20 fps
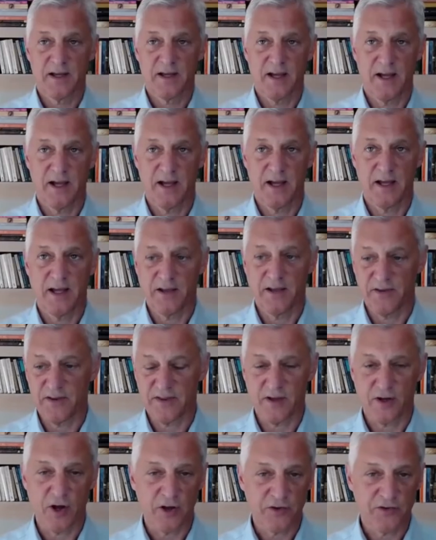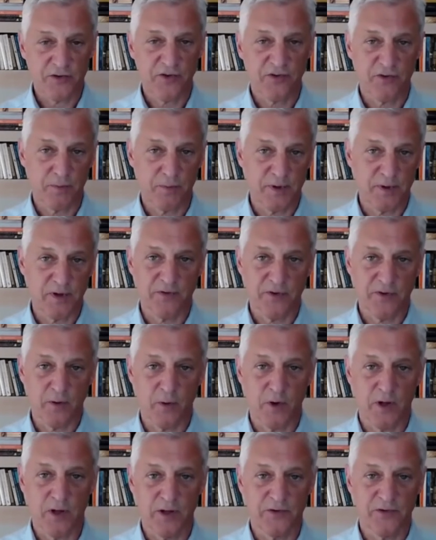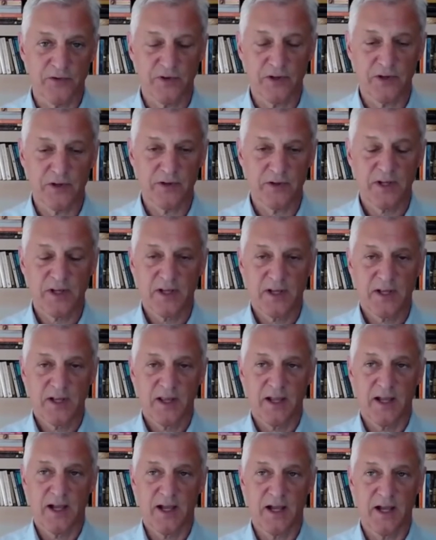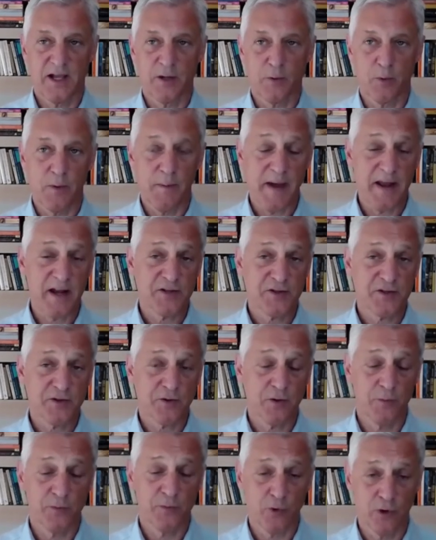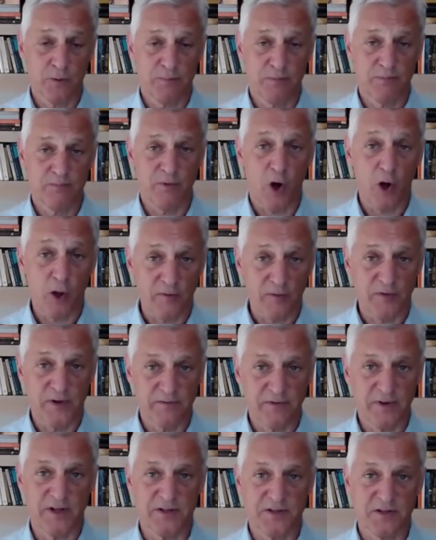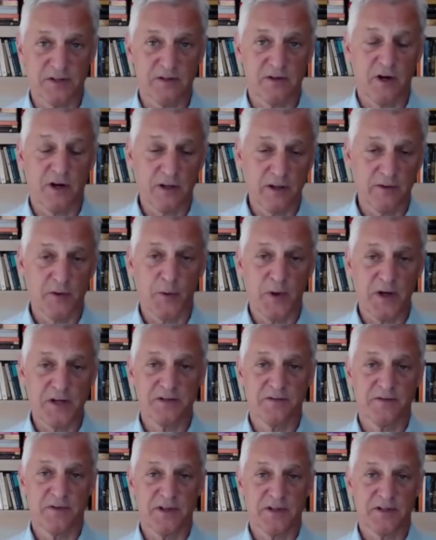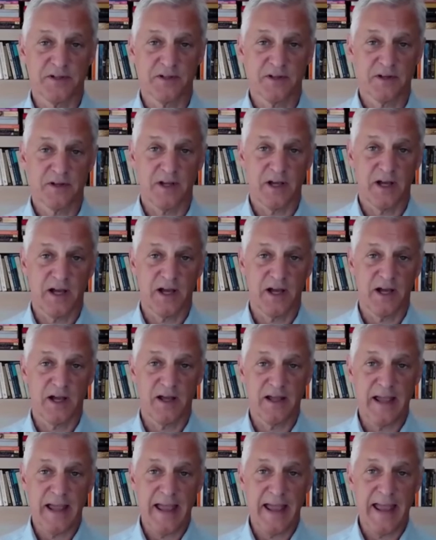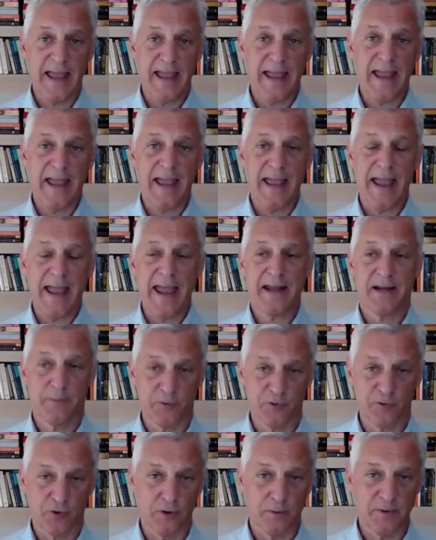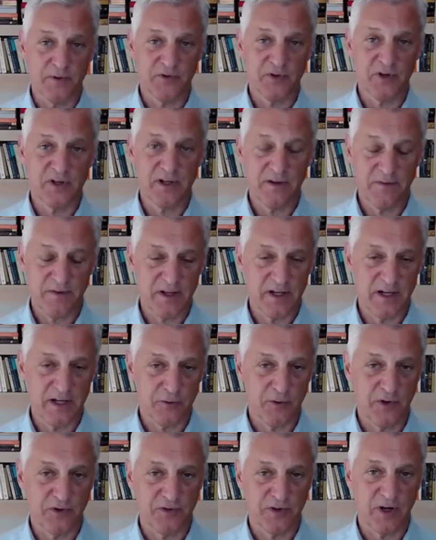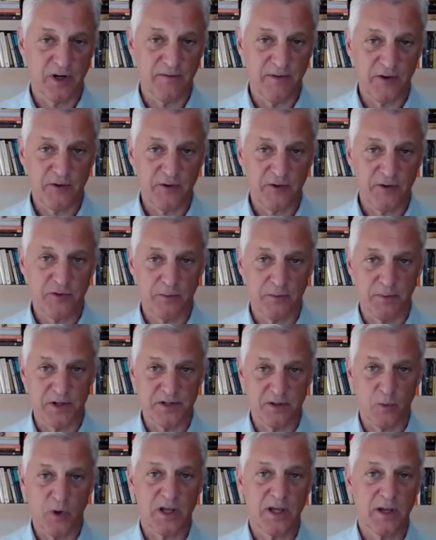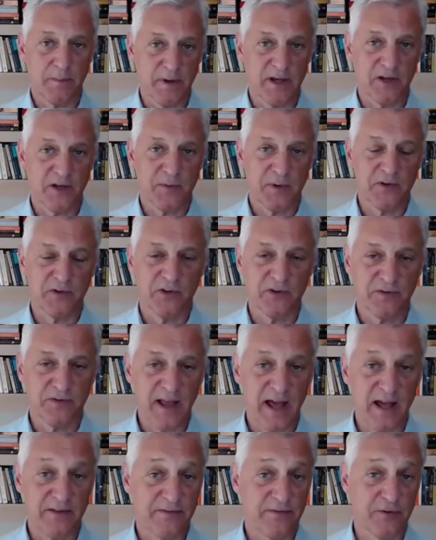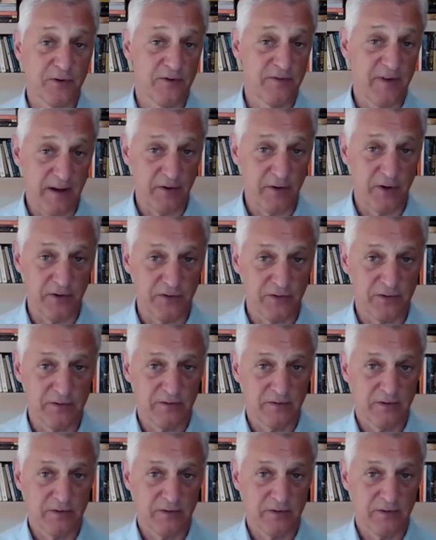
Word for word: Uh, I think the cost discipline is very well instilled. Uh, you know, we managed to absorb all of the inflation, all of the wage inflation, uh, and absorb a significant increase in our investment budget while keeping expenses flat for five years,